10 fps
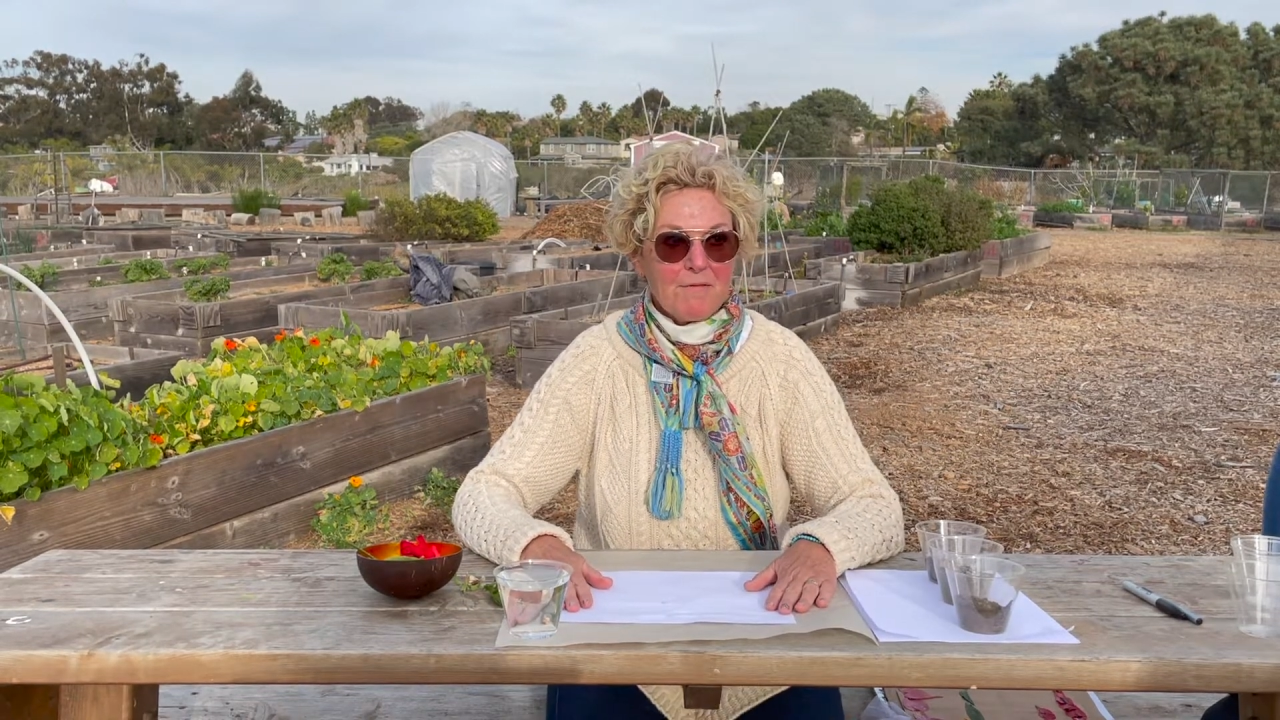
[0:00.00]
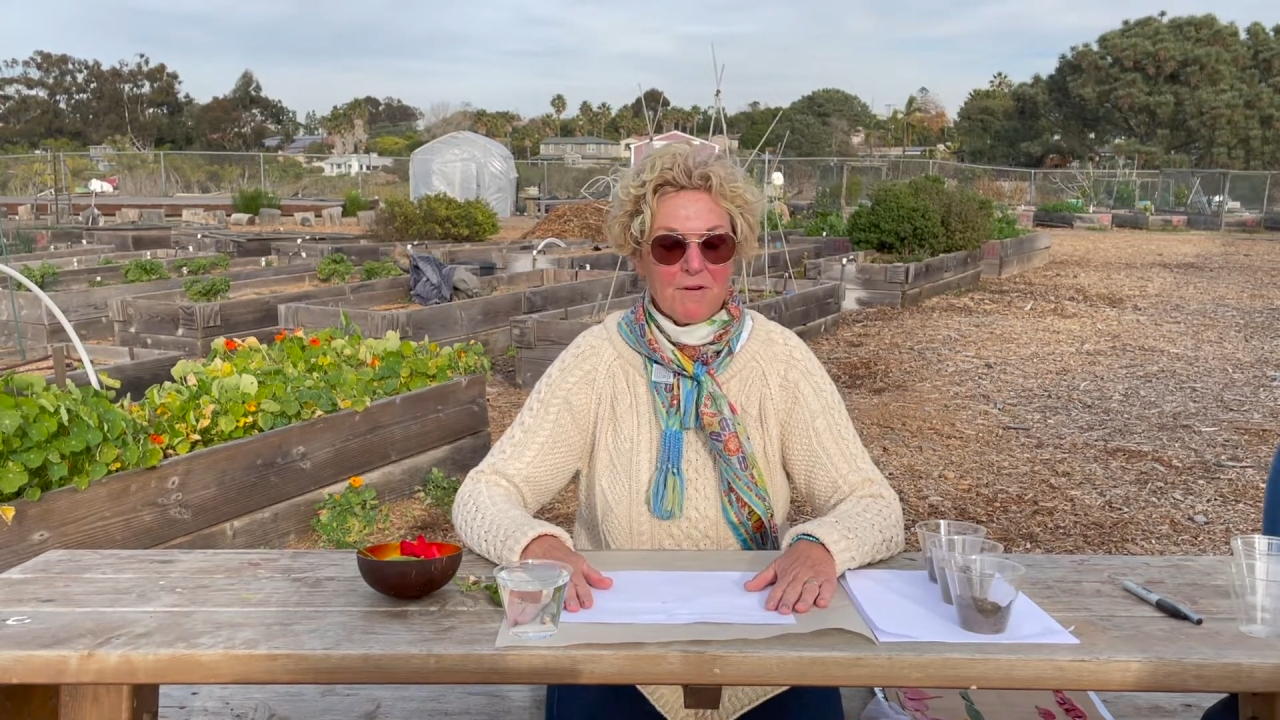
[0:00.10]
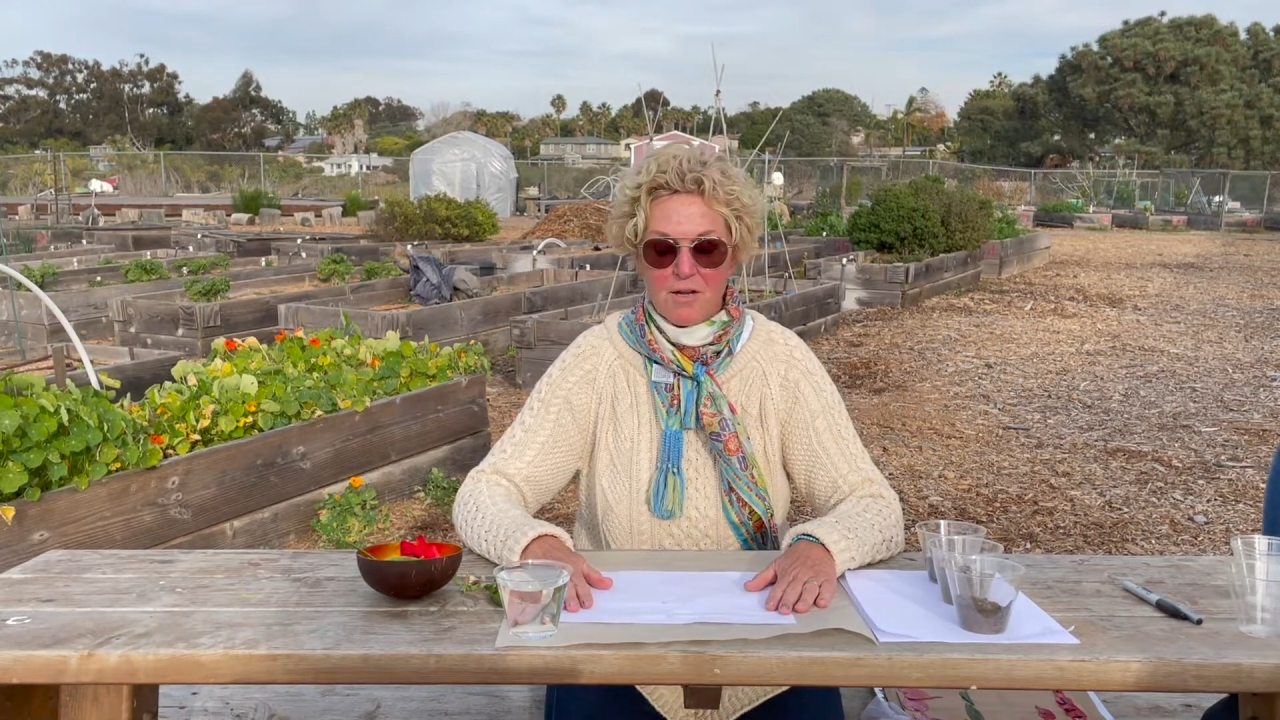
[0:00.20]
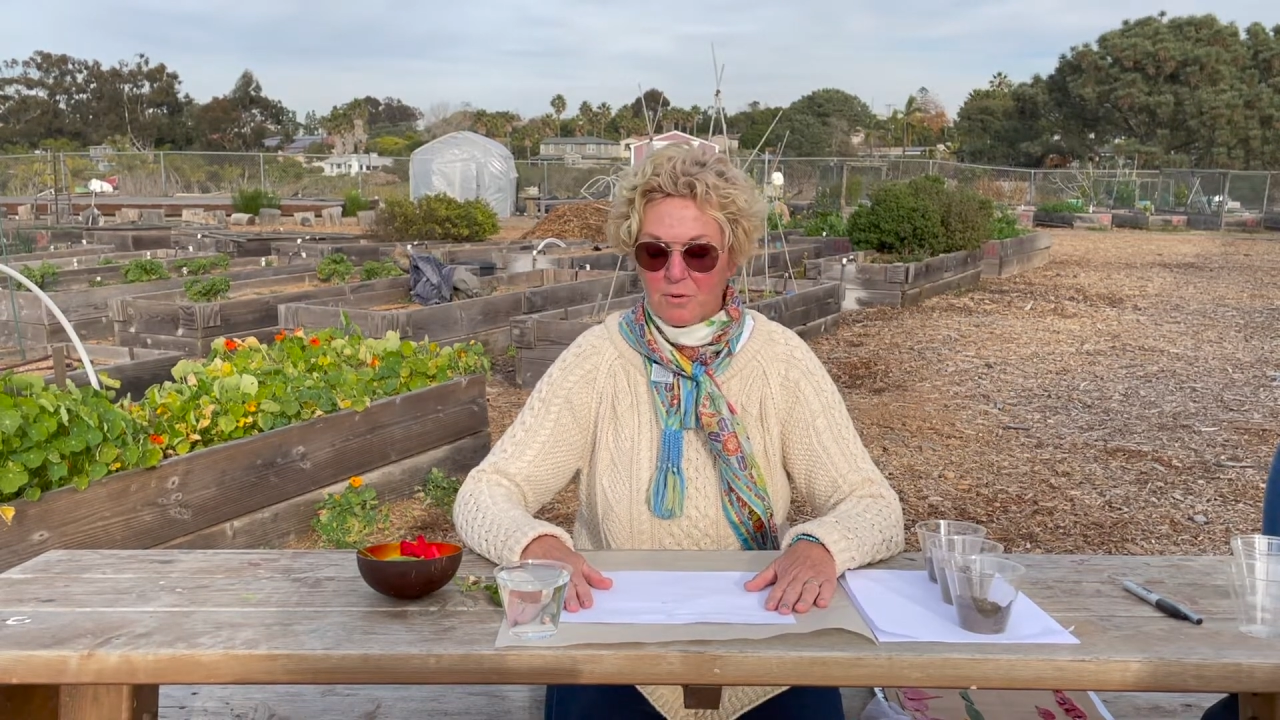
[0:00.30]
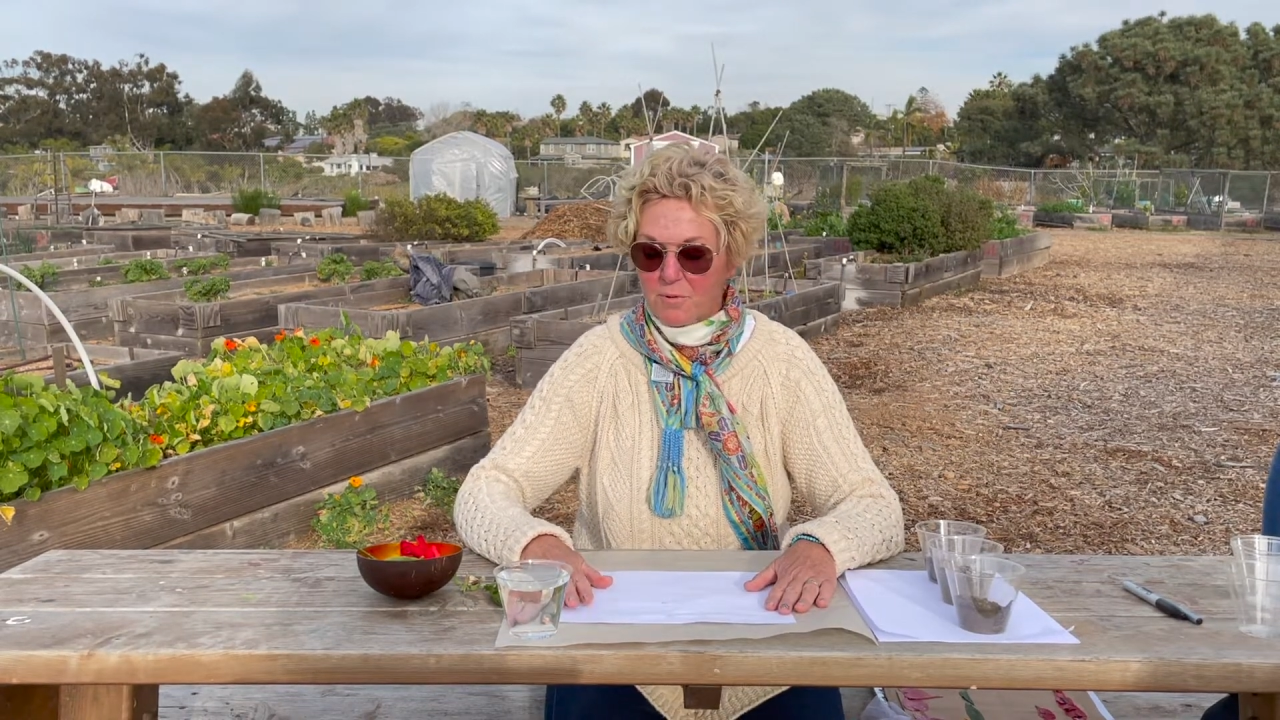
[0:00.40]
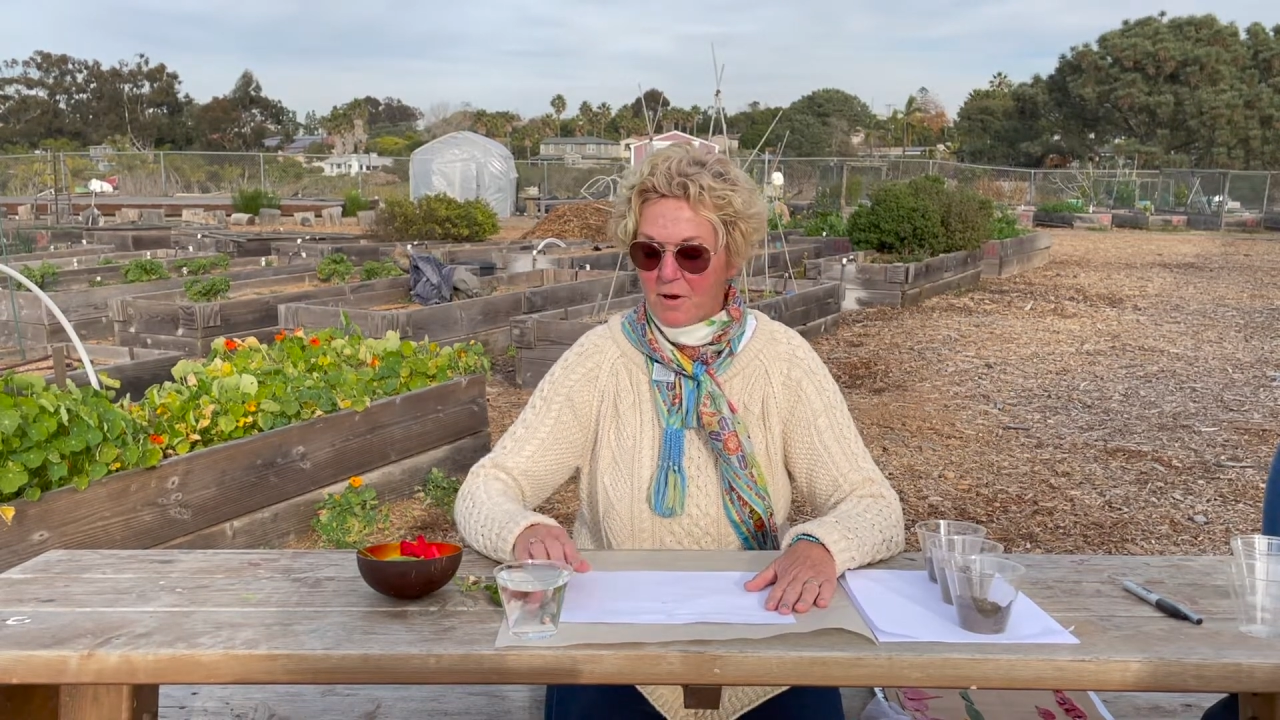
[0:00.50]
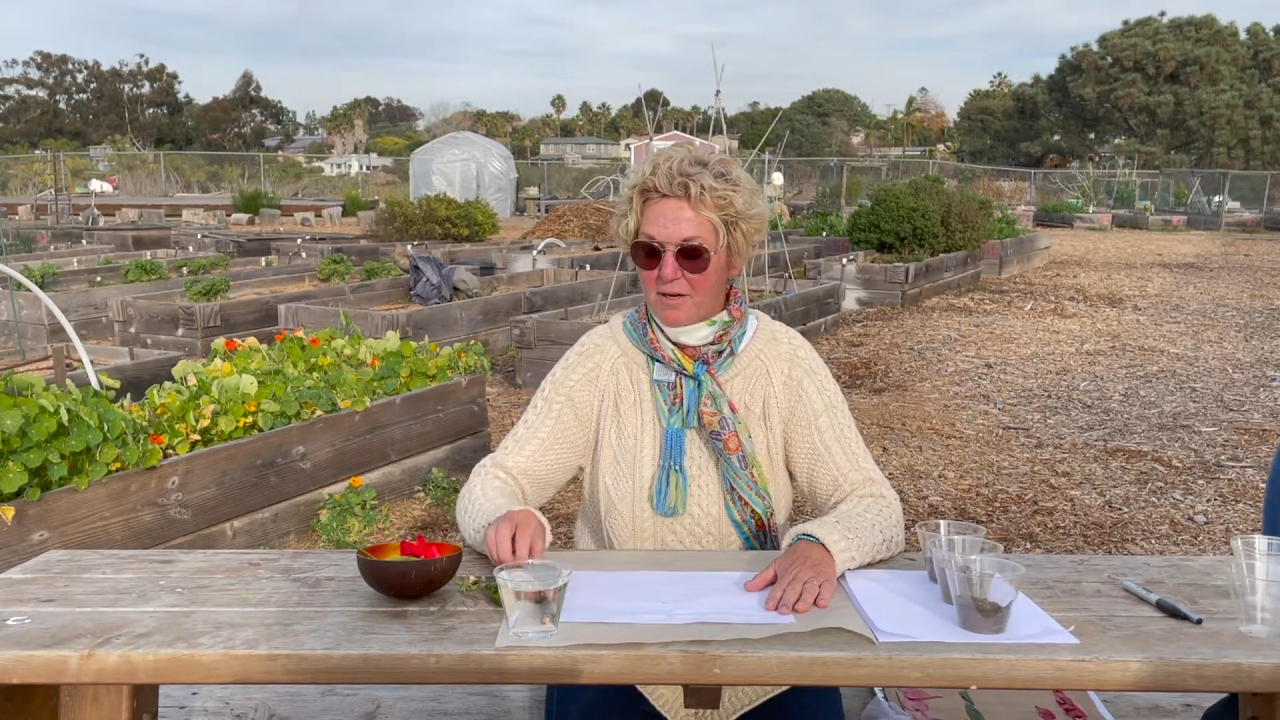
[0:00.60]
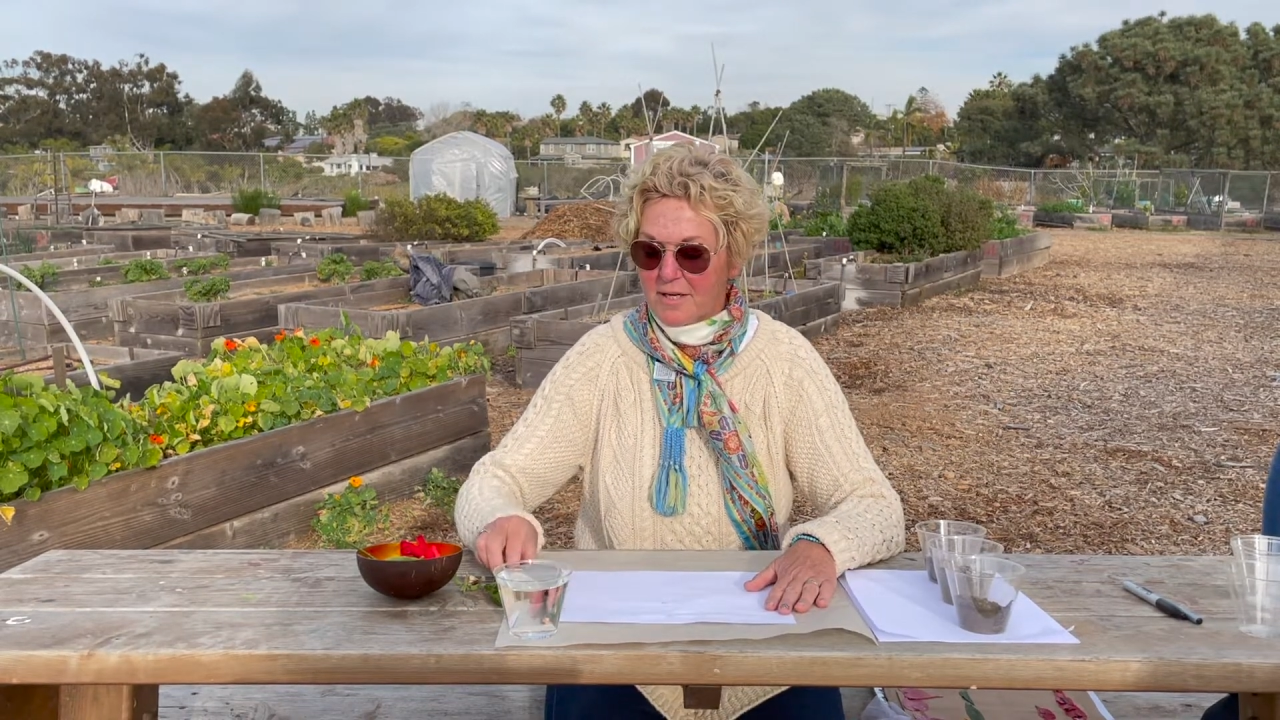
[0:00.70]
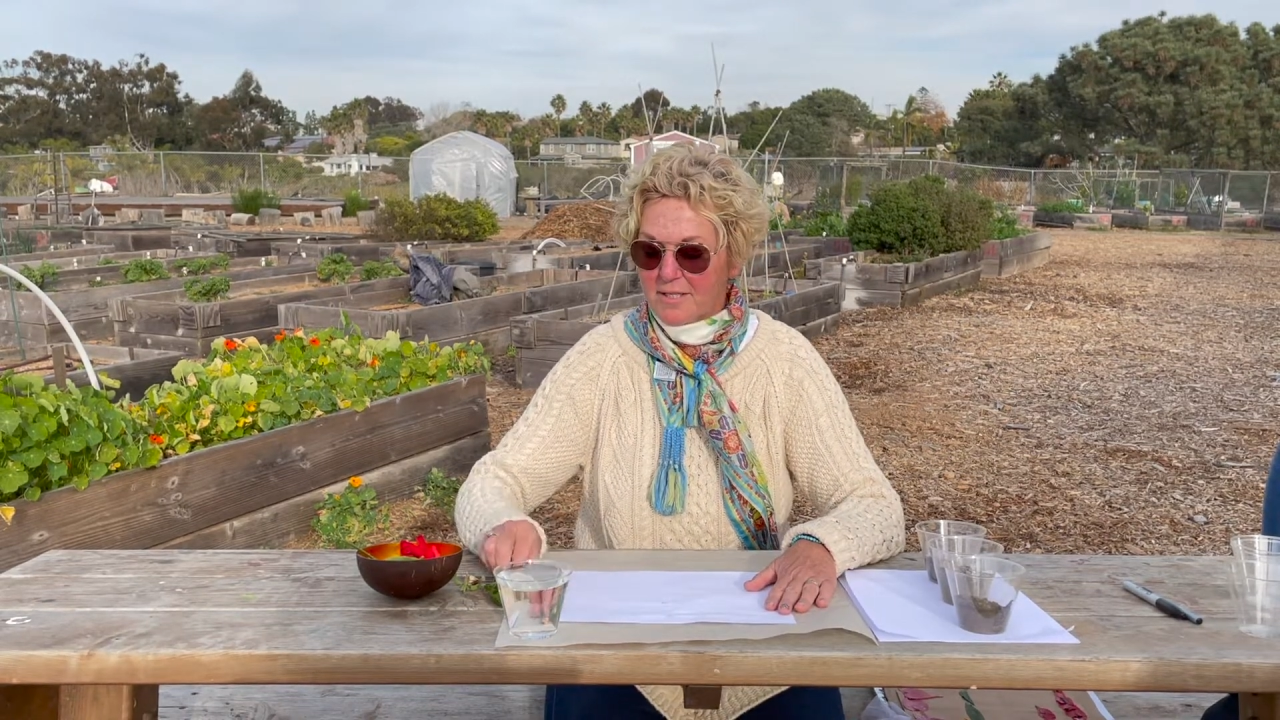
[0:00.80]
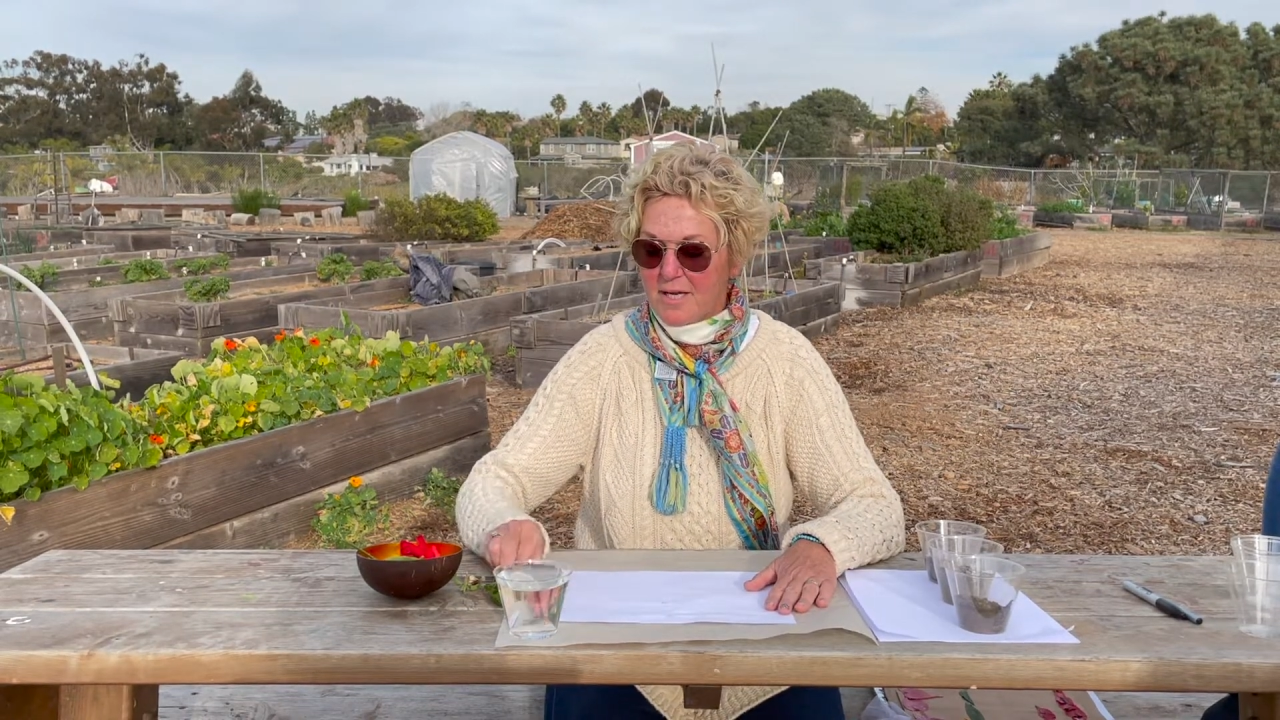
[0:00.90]
final
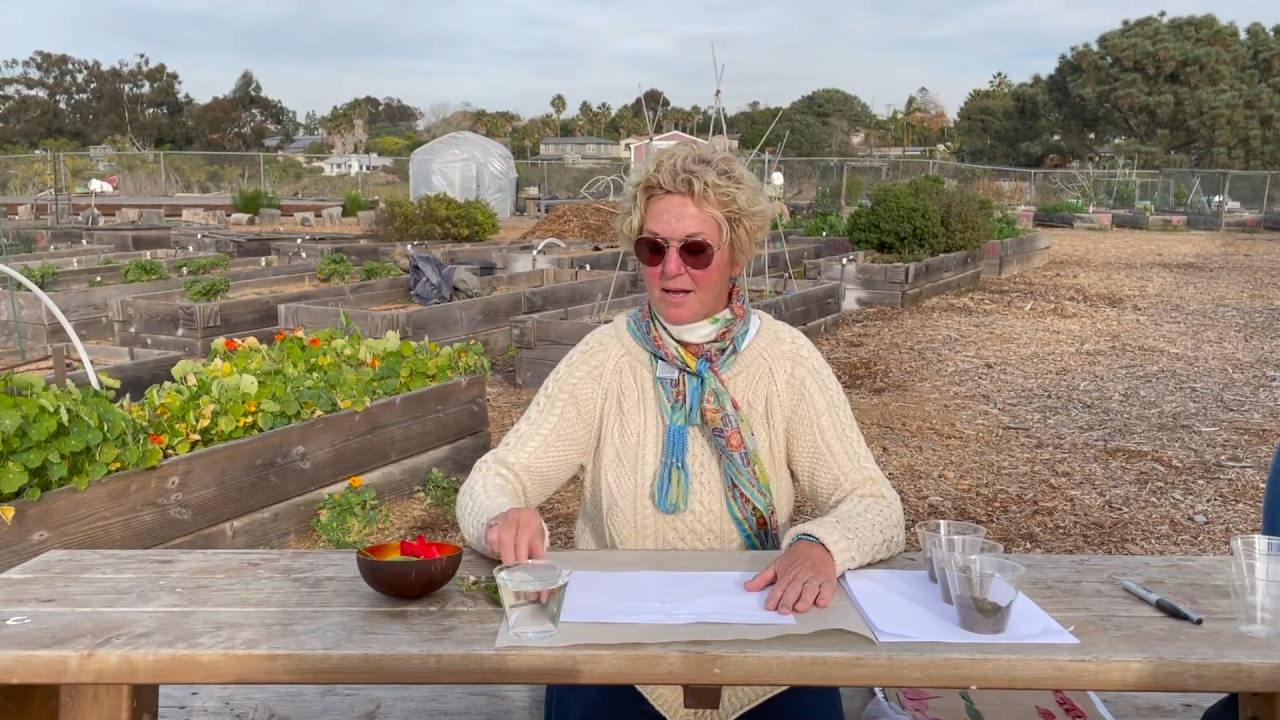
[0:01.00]
product.